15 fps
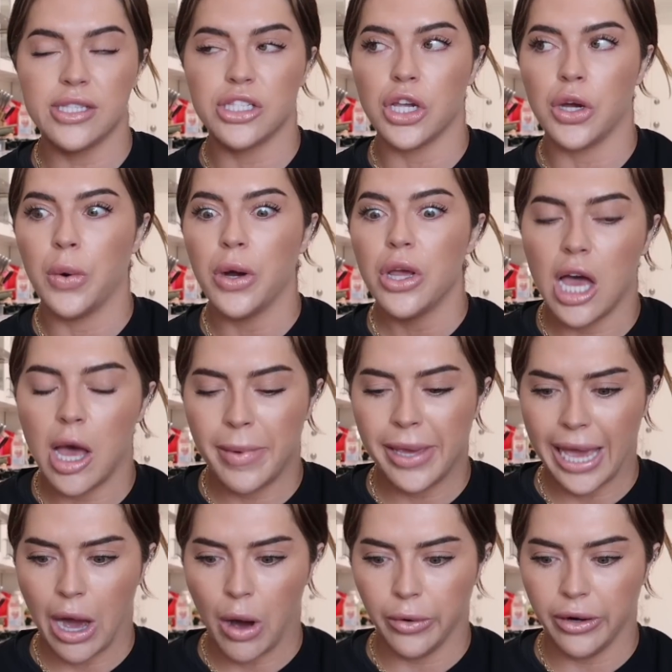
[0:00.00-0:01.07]
So
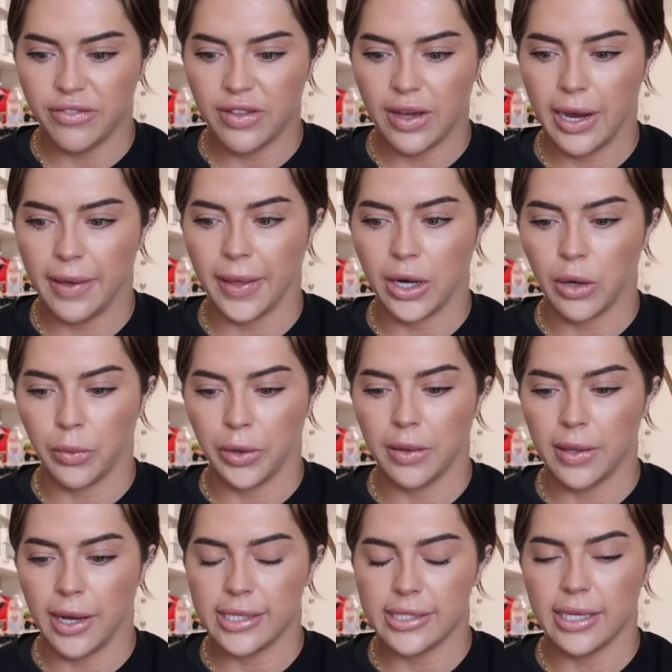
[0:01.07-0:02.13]
coming out of that and like
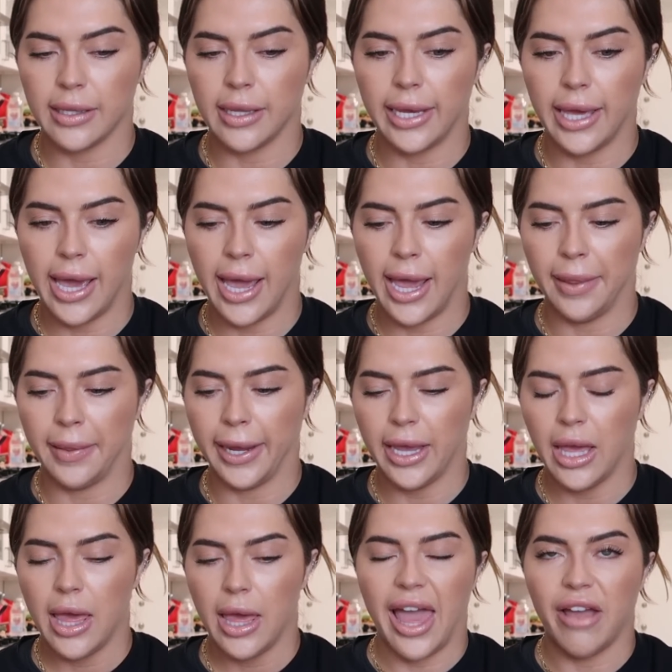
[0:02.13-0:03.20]
realizing like, hey,
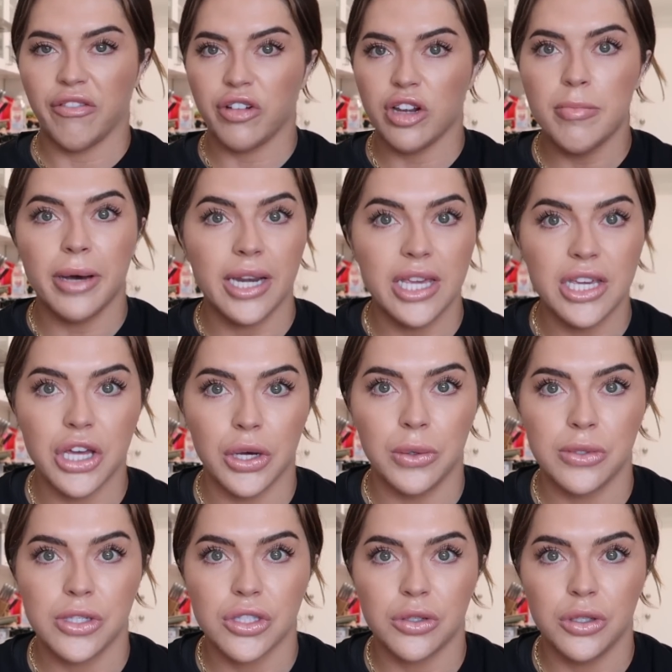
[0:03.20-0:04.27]
like everybody
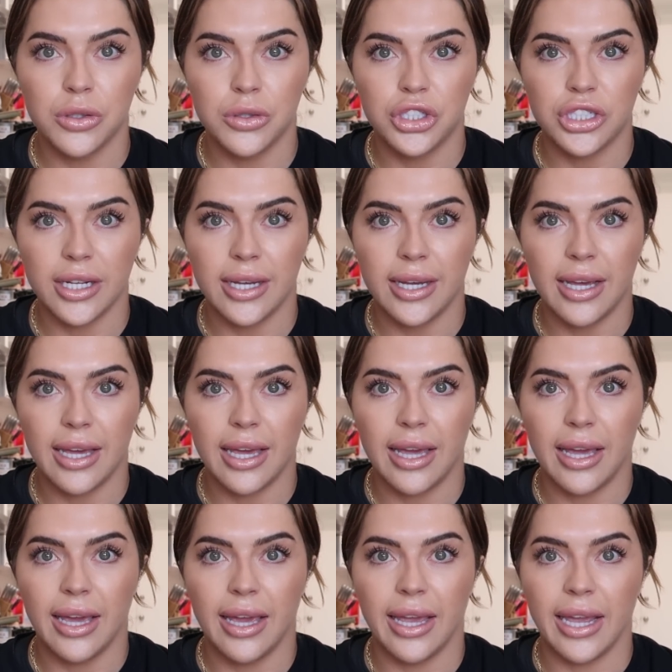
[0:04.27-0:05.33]
goes through shit,
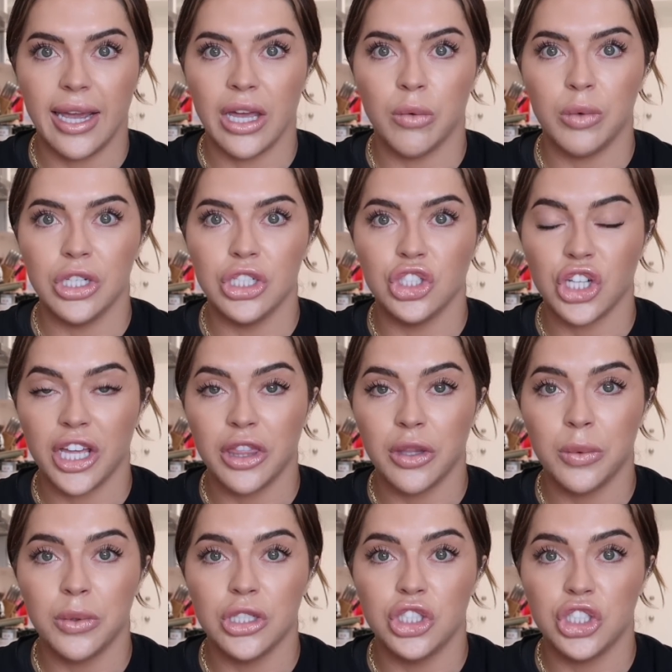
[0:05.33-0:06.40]
and we
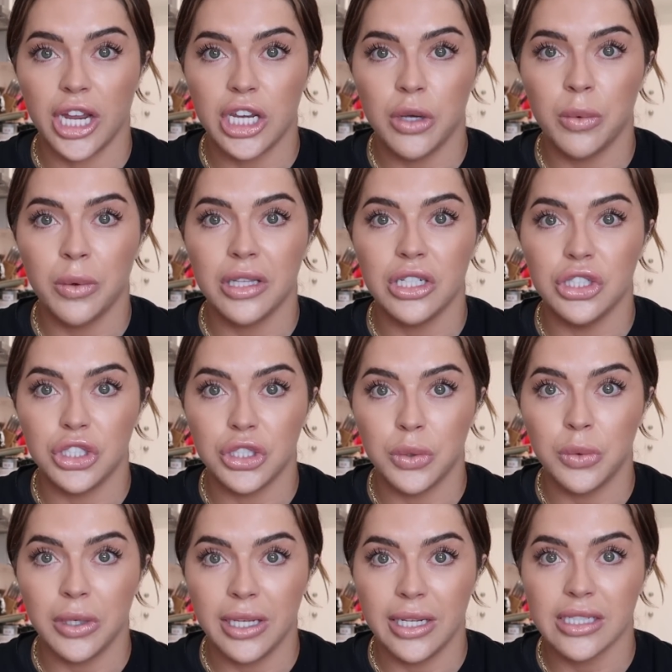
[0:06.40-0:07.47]
genuinely
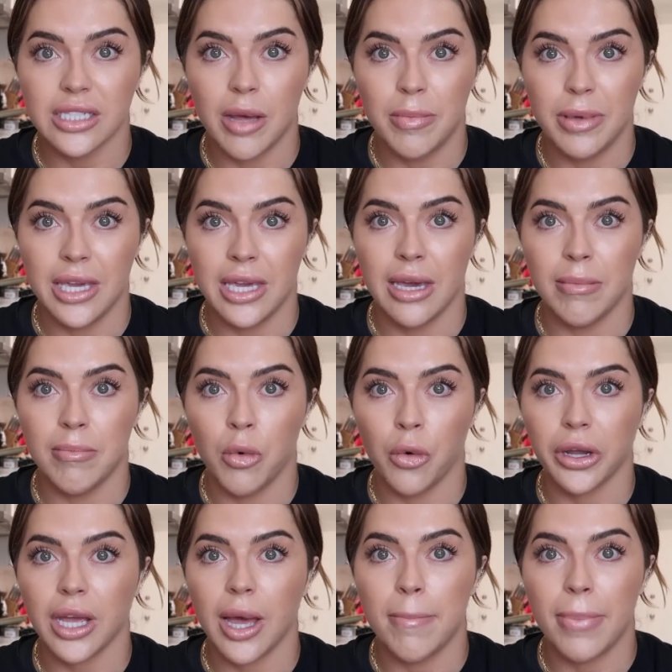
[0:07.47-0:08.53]
do need to be more
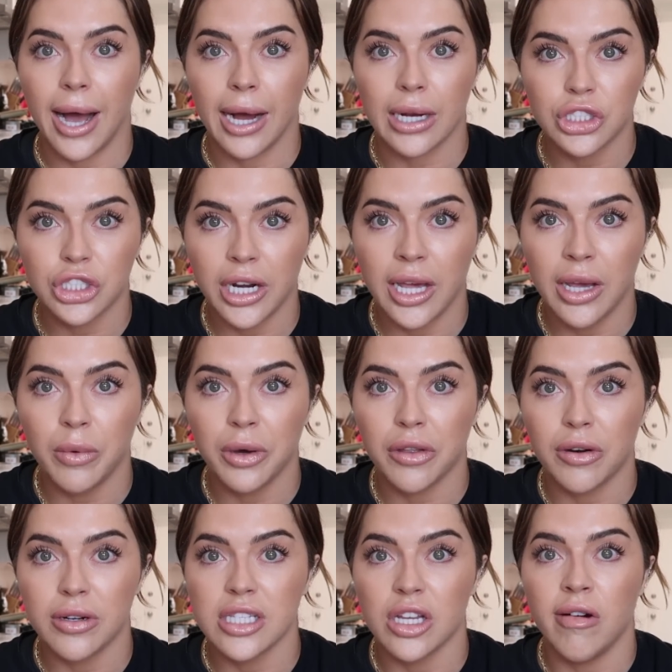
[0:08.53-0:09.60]
compassionate with
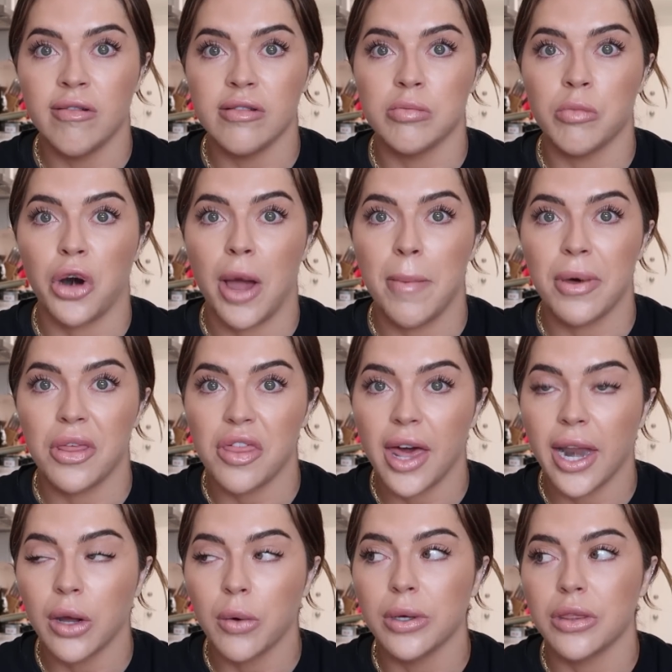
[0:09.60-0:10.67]
ourselves, more
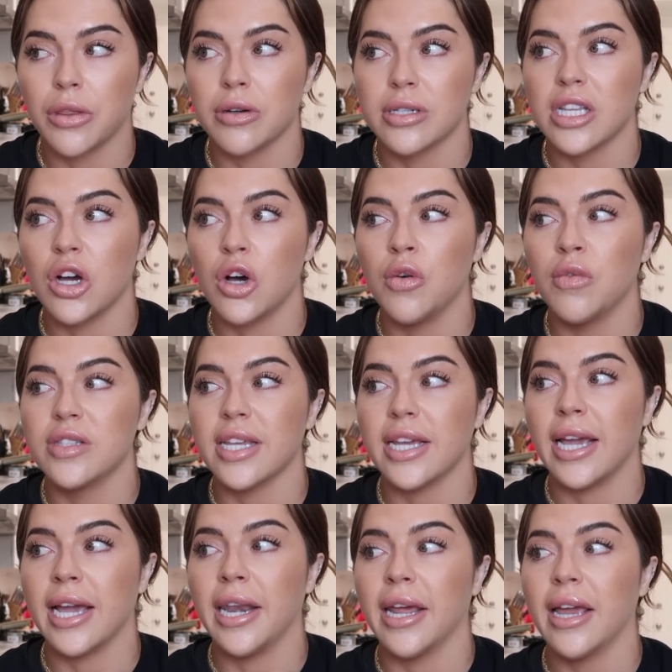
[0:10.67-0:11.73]
empathetic with ourselves,
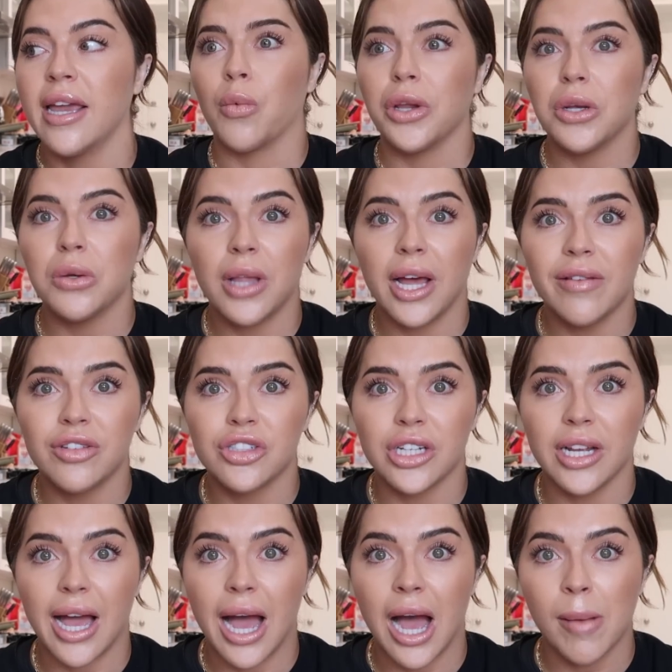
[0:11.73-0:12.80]
and real life
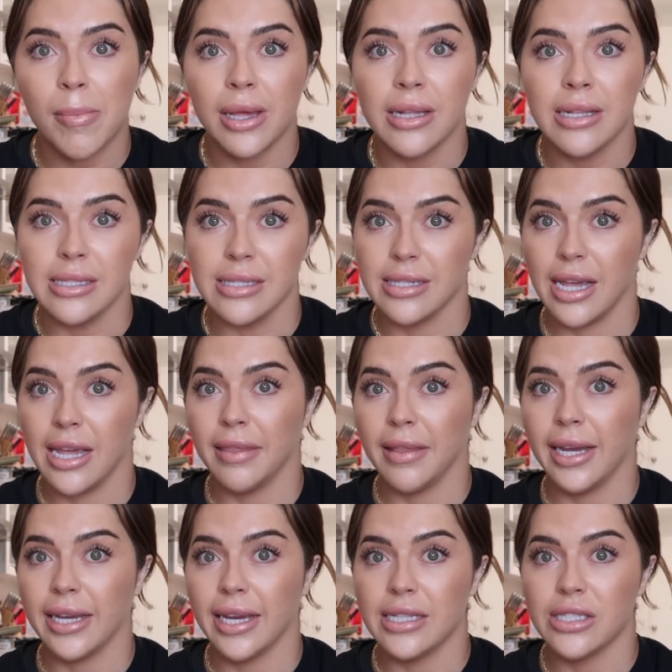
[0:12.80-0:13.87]
shit happens, and
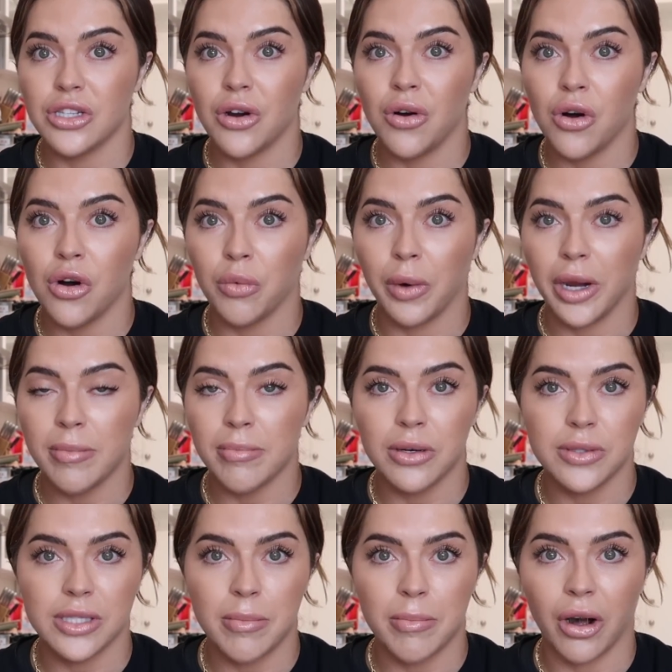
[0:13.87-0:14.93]
like it's not all
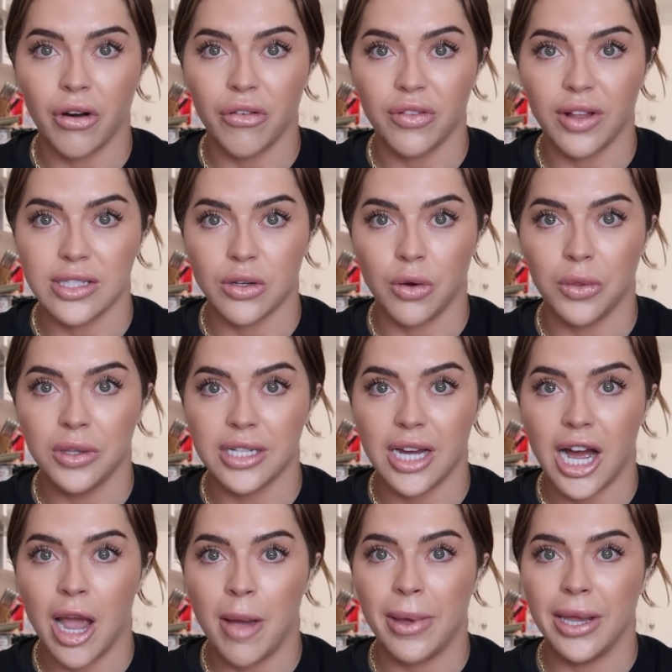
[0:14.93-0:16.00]
rainbows and butterflies all the
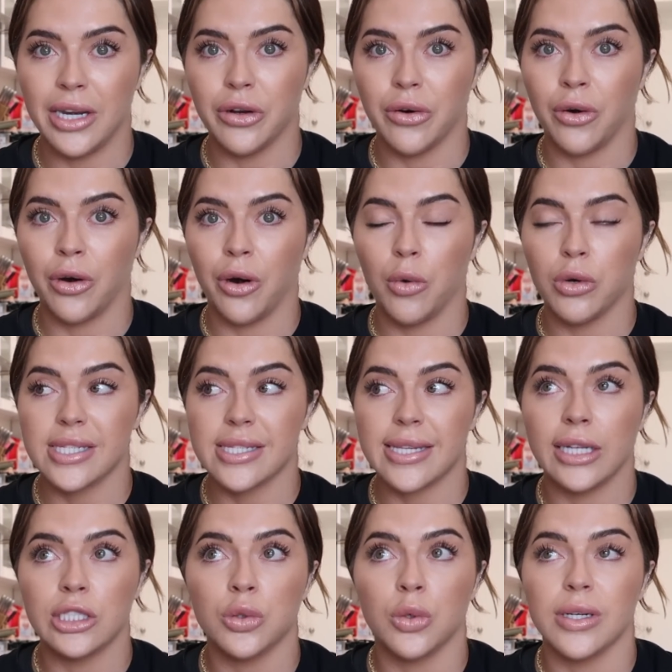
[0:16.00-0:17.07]
time, and your
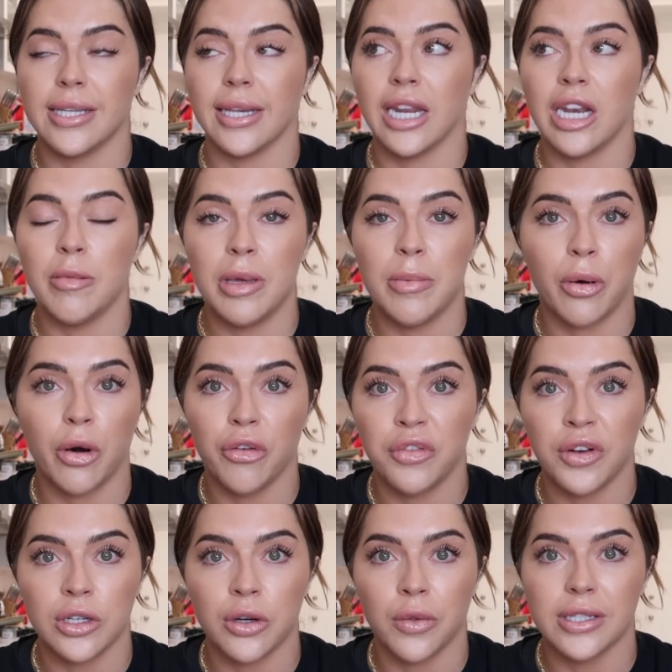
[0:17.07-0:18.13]
schedule isn't gonna be
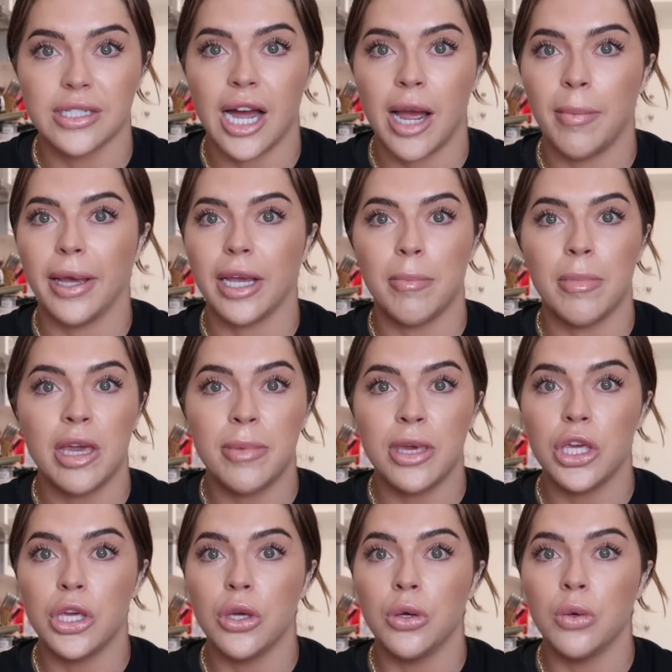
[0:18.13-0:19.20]
perfect all the time. Like maybe
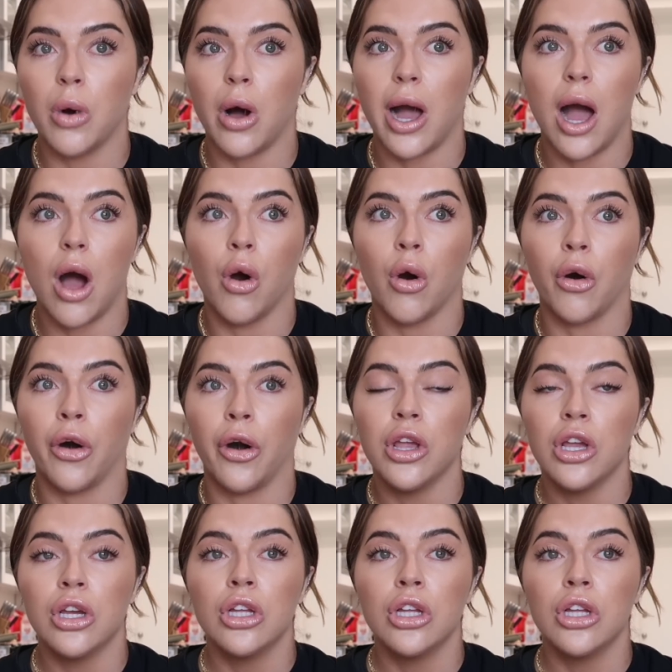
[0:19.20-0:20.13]
you are